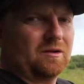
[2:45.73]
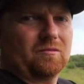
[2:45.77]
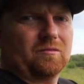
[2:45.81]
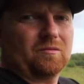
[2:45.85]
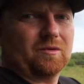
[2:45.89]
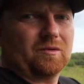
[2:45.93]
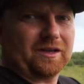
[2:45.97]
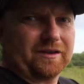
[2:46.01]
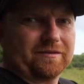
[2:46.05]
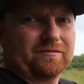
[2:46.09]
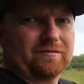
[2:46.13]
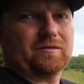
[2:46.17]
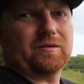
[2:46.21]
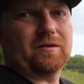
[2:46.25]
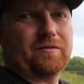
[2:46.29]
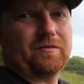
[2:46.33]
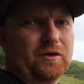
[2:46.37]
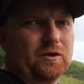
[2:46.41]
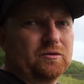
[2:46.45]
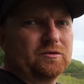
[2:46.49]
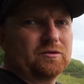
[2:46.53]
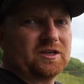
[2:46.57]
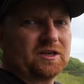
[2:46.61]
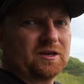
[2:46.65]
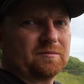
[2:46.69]
we'll give them a
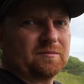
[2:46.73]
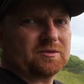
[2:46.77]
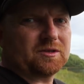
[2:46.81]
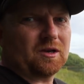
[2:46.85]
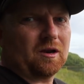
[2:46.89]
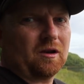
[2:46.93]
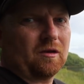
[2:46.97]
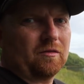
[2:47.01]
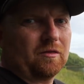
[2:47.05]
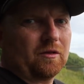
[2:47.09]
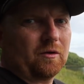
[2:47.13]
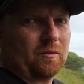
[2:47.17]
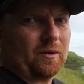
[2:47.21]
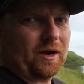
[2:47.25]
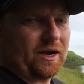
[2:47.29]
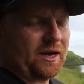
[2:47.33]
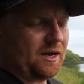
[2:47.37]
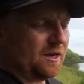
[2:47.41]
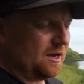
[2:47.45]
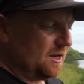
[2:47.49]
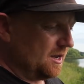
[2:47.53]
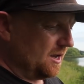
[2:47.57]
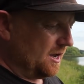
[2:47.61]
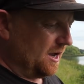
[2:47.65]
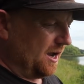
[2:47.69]
few tips along the way.
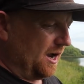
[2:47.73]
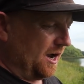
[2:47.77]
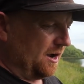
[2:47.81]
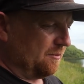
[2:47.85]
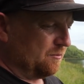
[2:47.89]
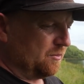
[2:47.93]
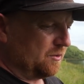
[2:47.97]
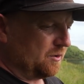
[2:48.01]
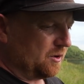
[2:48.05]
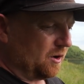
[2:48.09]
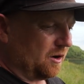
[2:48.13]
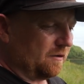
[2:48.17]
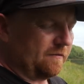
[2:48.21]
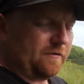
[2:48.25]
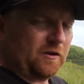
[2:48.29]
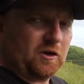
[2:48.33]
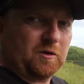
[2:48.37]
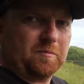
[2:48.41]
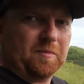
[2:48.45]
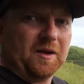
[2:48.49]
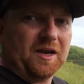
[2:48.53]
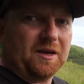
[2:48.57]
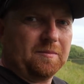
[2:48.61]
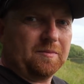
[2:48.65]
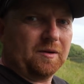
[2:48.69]
And we've got a few
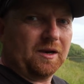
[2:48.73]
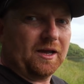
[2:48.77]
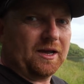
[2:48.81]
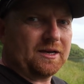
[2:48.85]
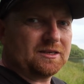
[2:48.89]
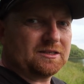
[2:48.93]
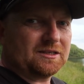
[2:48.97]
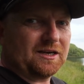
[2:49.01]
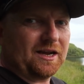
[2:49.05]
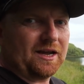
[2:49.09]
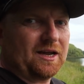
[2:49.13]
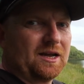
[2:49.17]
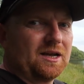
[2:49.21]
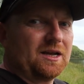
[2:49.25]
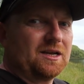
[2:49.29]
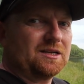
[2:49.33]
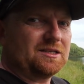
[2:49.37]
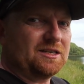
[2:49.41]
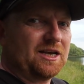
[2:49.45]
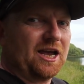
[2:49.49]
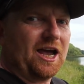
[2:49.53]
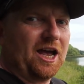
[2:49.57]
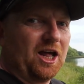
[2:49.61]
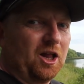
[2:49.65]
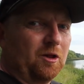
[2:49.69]
people here today
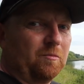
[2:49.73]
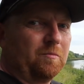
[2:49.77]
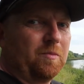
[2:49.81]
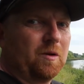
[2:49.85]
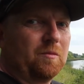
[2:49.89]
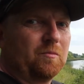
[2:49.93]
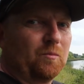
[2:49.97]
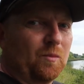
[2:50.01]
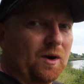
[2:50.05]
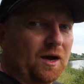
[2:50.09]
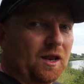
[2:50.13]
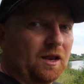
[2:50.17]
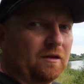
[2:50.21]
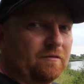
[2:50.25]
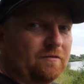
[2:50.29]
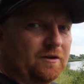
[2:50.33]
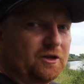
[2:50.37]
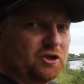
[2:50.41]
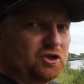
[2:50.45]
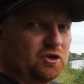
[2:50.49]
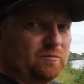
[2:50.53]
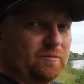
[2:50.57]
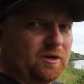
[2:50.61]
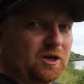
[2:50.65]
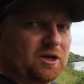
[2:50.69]
to help them while they're
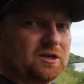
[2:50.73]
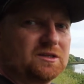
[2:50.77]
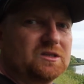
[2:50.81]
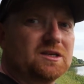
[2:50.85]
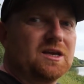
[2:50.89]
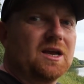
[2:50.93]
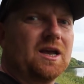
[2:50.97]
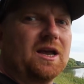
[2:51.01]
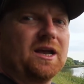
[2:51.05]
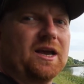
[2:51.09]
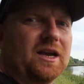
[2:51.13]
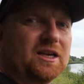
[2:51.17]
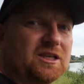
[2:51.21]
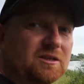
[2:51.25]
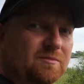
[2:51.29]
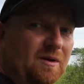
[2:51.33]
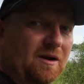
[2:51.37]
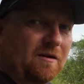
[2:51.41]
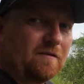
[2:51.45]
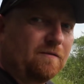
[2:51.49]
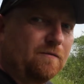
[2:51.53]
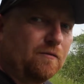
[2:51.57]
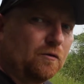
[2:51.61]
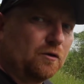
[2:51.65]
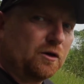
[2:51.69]
fishing, because it's
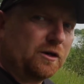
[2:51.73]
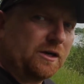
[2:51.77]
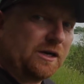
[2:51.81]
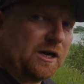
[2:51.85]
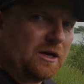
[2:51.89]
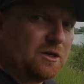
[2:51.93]
about fun and